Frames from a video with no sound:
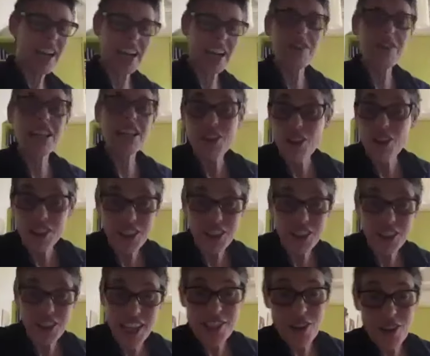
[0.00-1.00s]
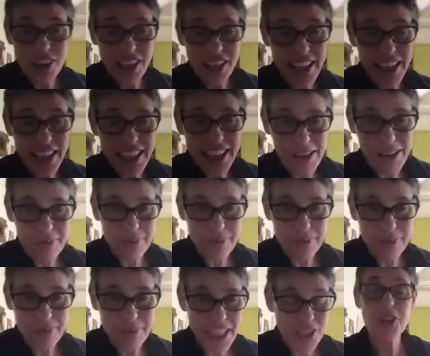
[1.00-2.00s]
think I have it. It's
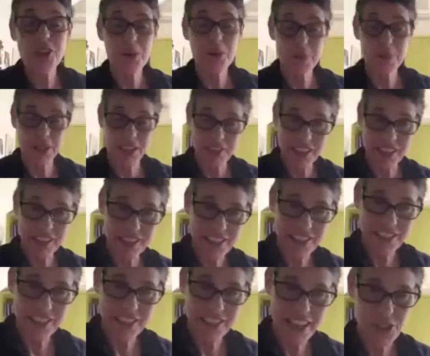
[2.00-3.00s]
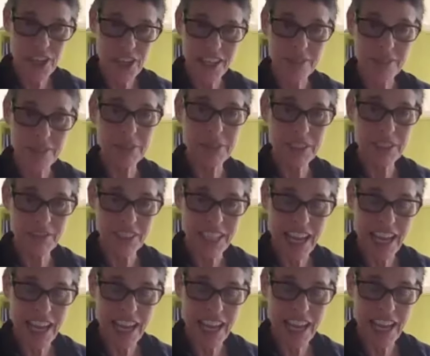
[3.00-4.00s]
not a topic I've entertained, Shane. But
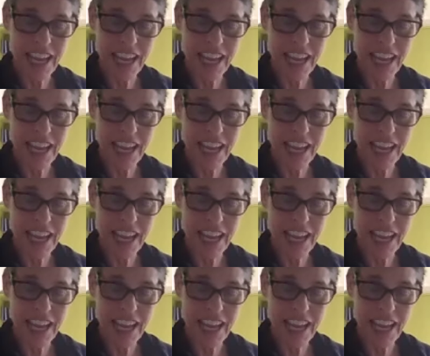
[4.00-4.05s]
if it